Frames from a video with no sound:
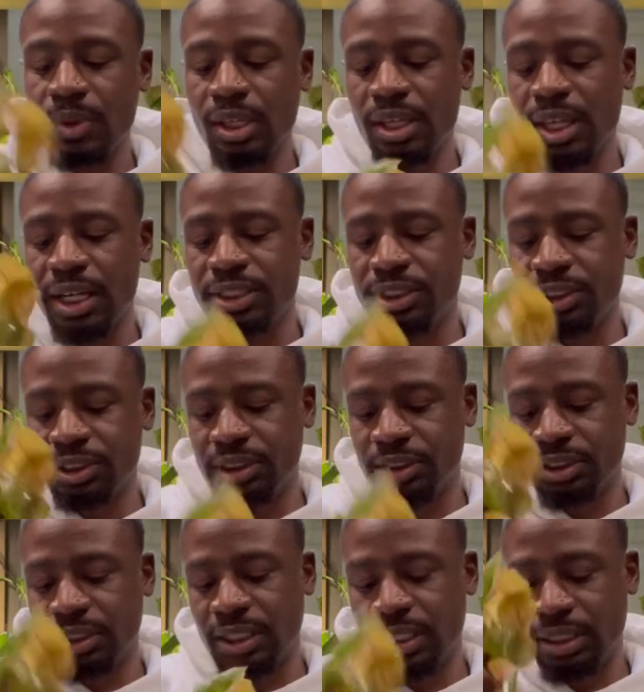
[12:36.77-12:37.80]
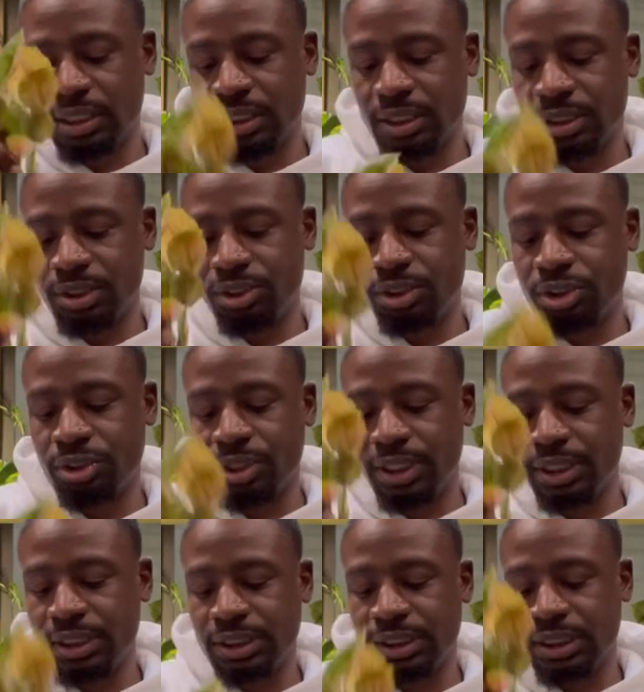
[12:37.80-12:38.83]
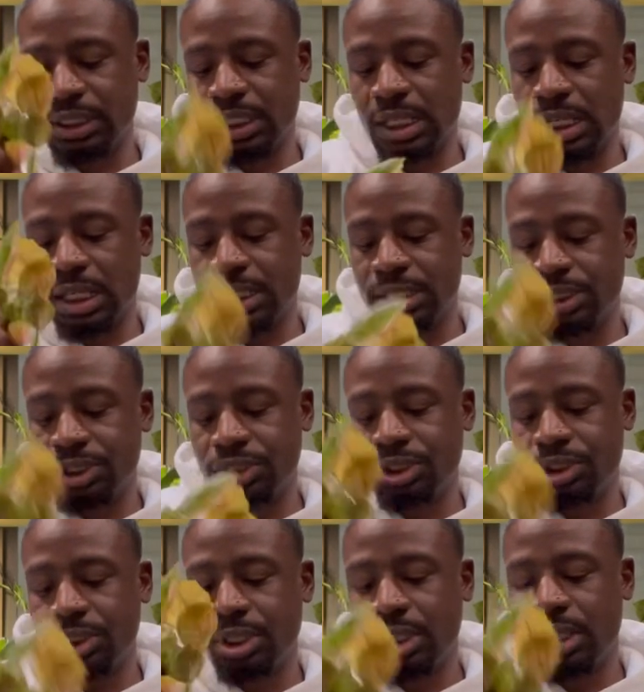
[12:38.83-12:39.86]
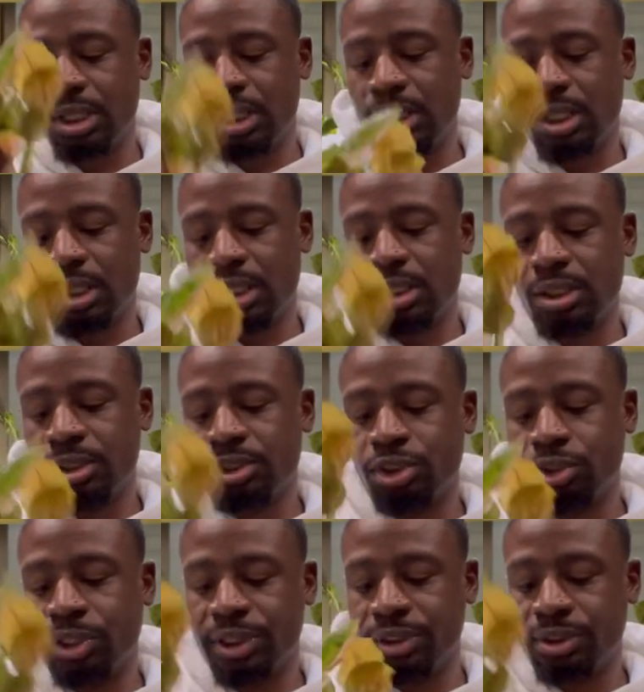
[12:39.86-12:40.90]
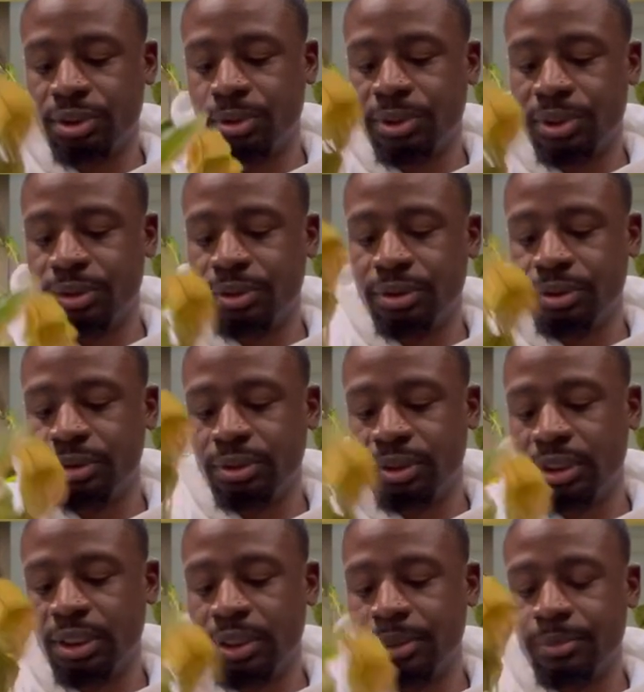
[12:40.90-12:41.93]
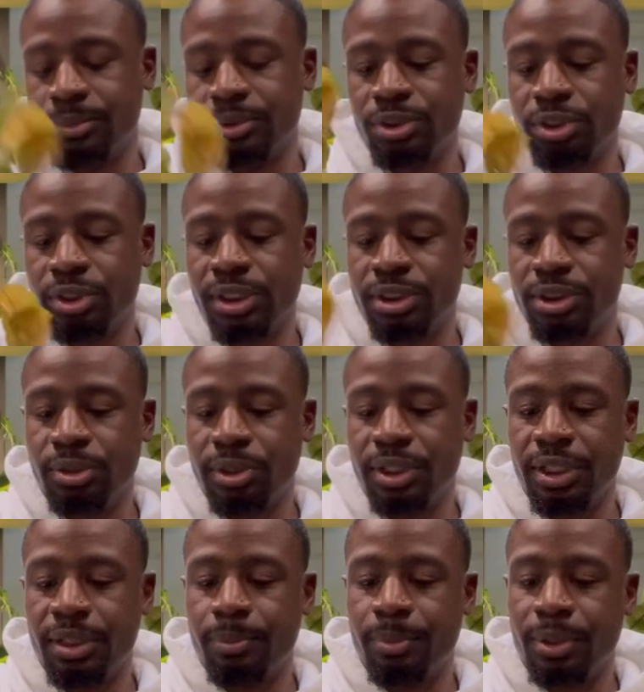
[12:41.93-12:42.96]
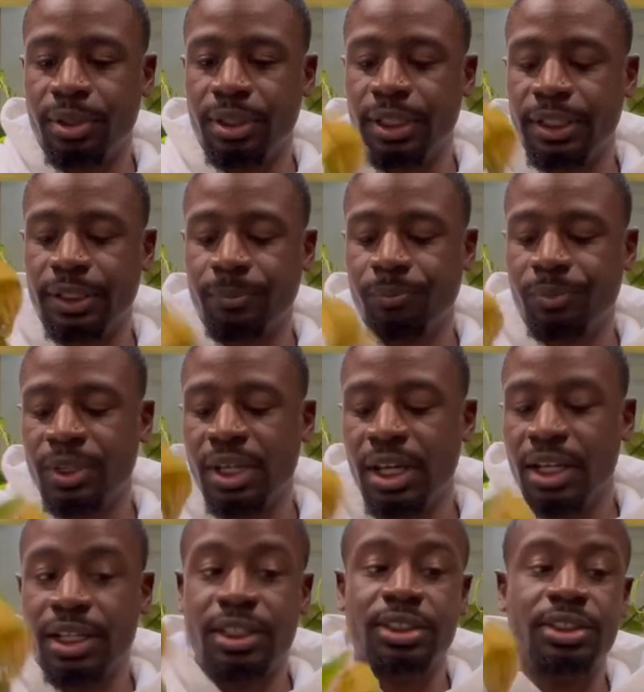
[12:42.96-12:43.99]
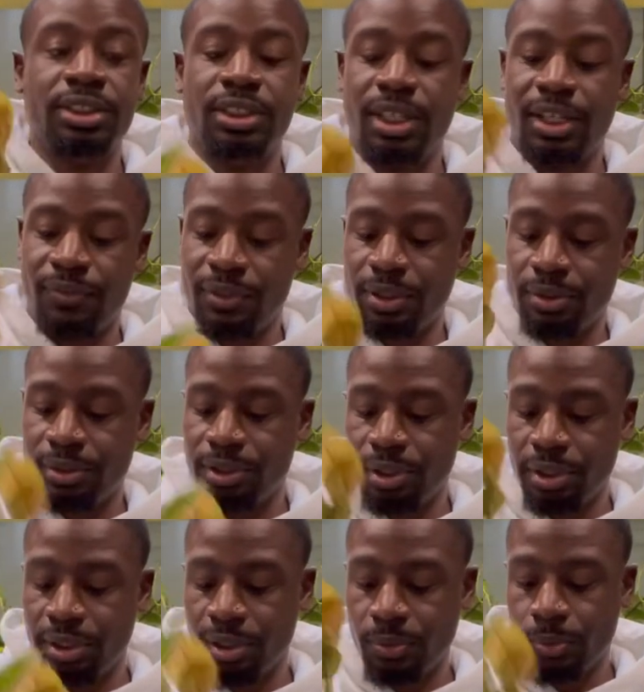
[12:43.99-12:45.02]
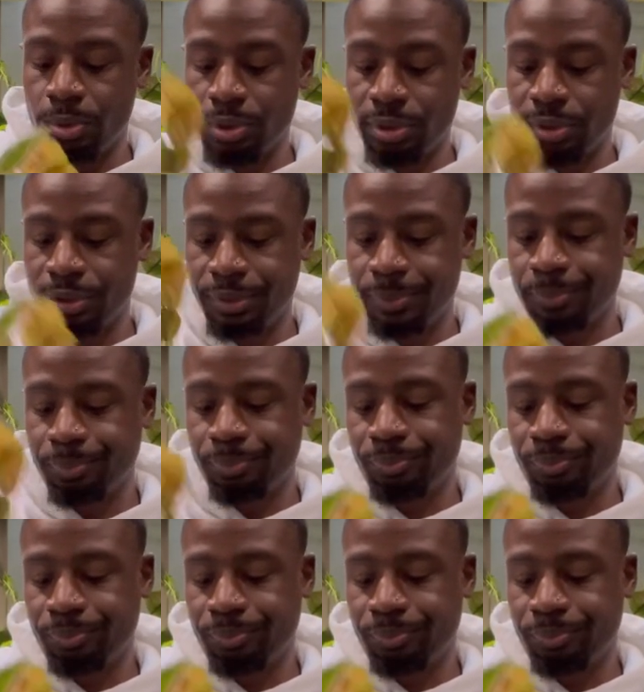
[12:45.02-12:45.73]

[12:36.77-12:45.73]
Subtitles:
Yeah, that just looks like straight slush, straight soil and perlite. This is definitely gonna dirty the water up.